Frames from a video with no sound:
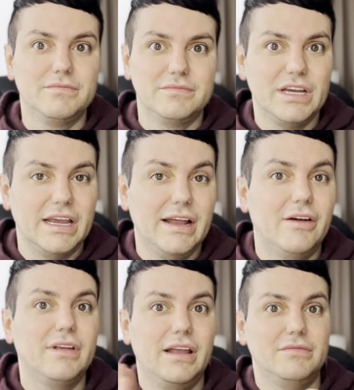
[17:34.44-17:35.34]
check it
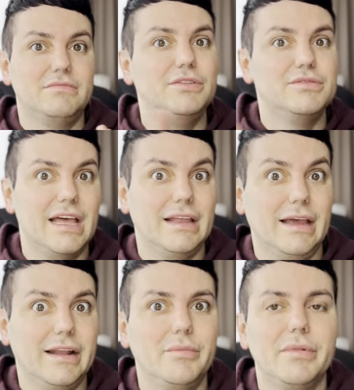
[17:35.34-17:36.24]
out and use that
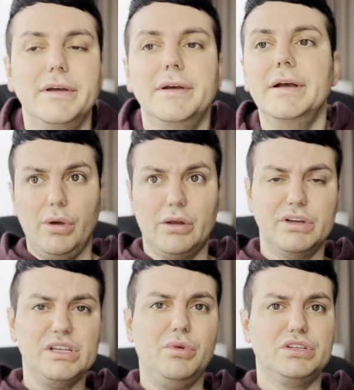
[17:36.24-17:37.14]
lineup. We had
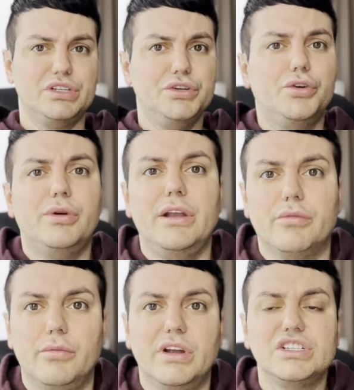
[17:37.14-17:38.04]
originally booked a two queen
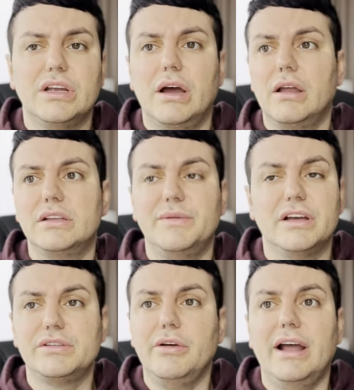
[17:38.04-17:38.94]
room, which to be
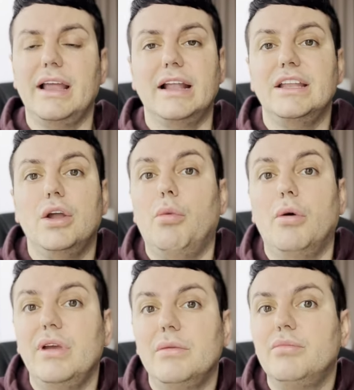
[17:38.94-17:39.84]
honest with you, I didn't know
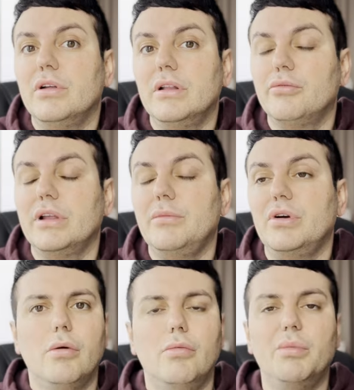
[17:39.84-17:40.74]
what we had really
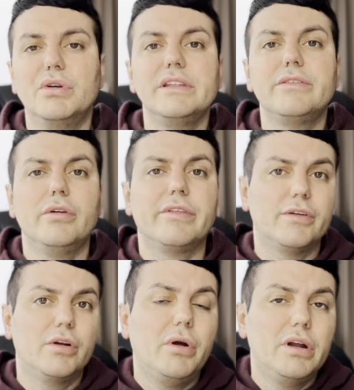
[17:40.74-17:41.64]
booked. We booked it through a
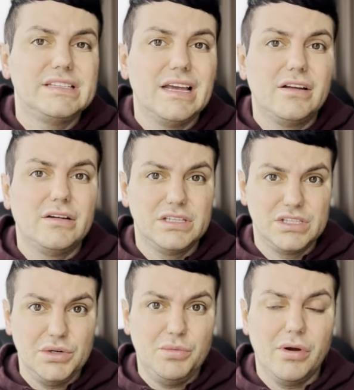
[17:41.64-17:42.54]
third party site called
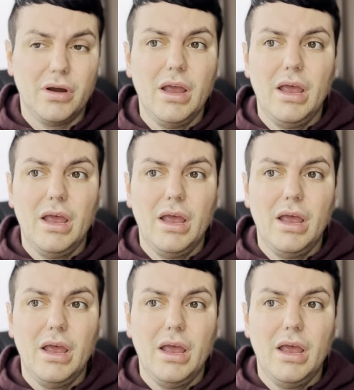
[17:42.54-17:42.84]
Super,